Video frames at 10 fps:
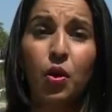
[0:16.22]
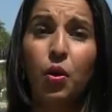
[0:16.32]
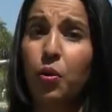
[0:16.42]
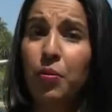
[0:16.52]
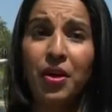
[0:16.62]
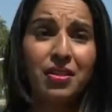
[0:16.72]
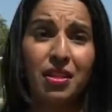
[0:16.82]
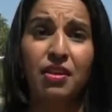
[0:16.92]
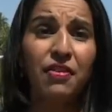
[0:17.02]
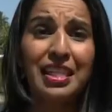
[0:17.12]
Well, Marcy,
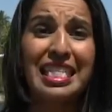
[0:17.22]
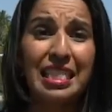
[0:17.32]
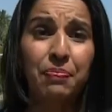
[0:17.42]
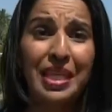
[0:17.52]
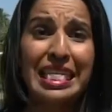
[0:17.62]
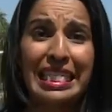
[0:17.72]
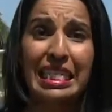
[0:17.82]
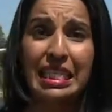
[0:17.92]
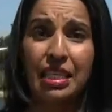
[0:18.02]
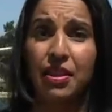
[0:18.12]
the fence is in
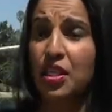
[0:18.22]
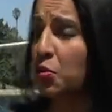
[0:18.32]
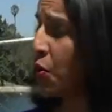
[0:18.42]
pieces in this